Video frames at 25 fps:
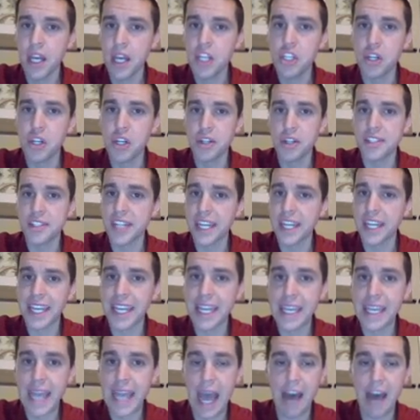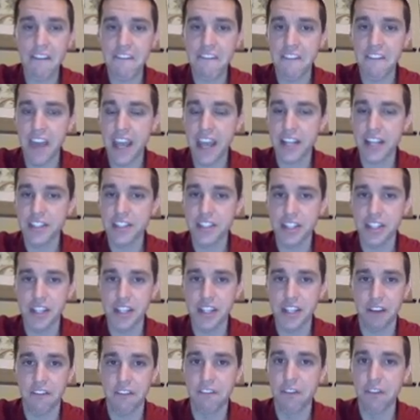Notice that I cannot factor
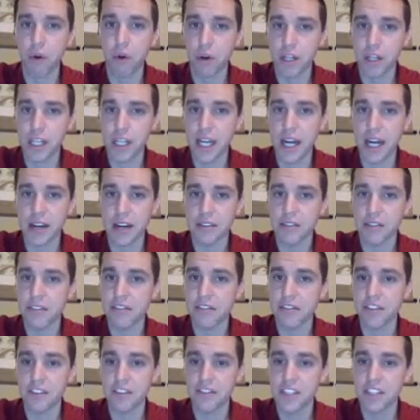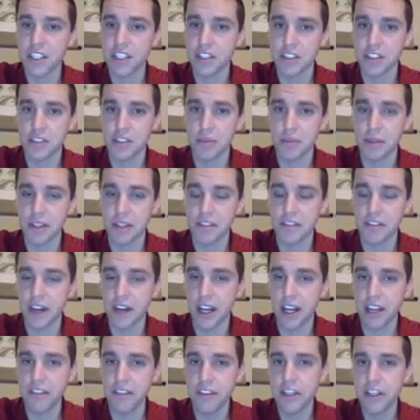a 4 out of a 15 or
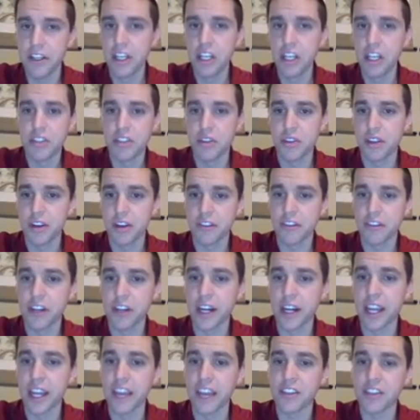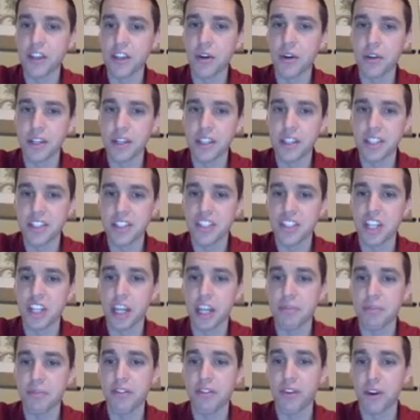25, so therefore I have to go into this
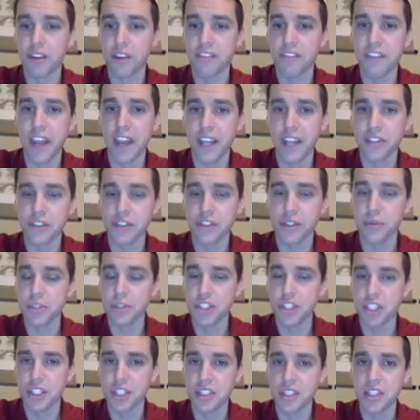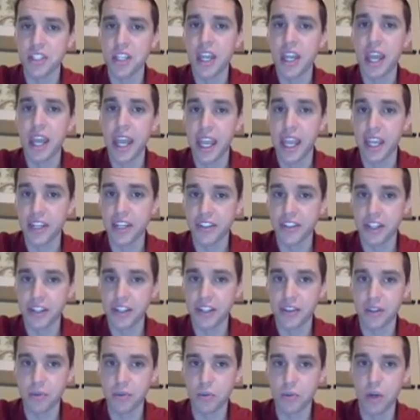type 4 factoring, which is a
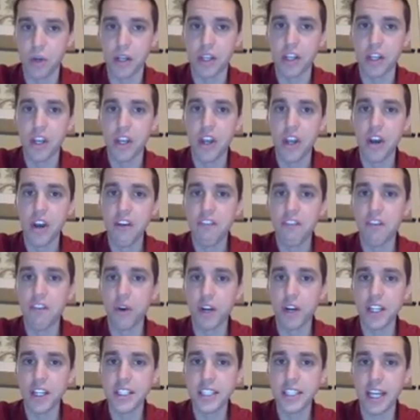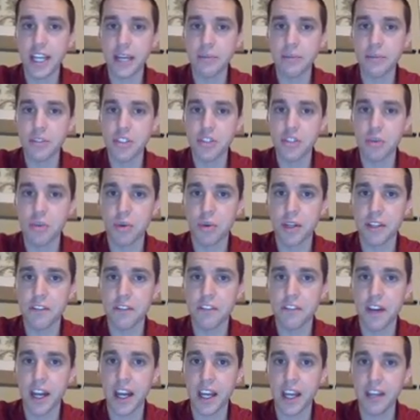greater than 1. 4 times
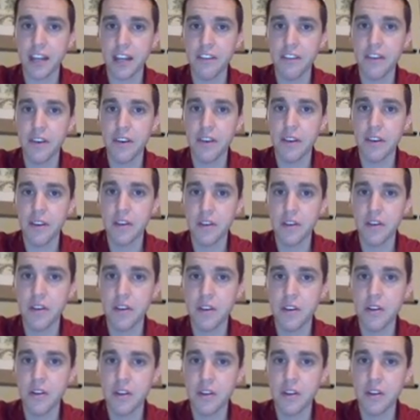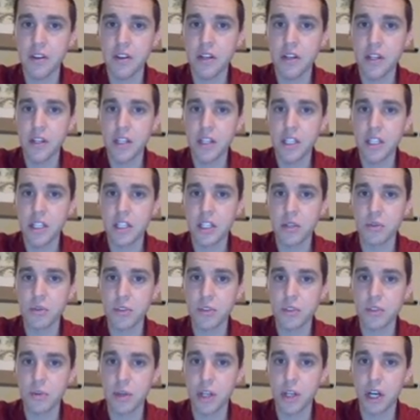25
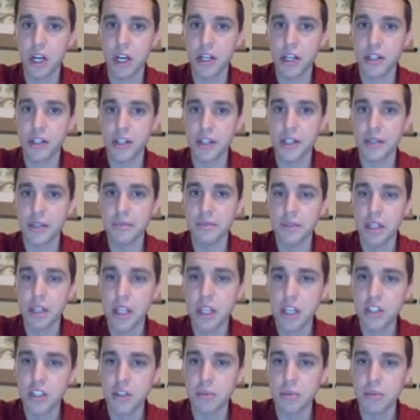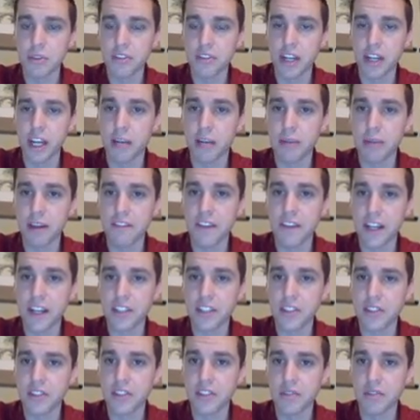equals 100. So I'm going to write out my
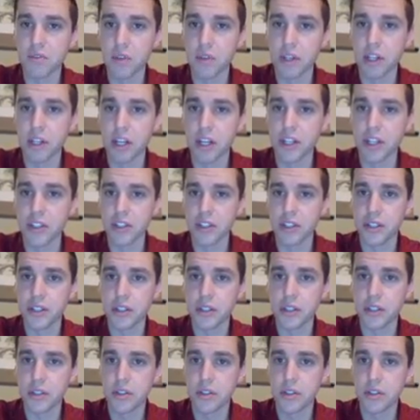factors of 100.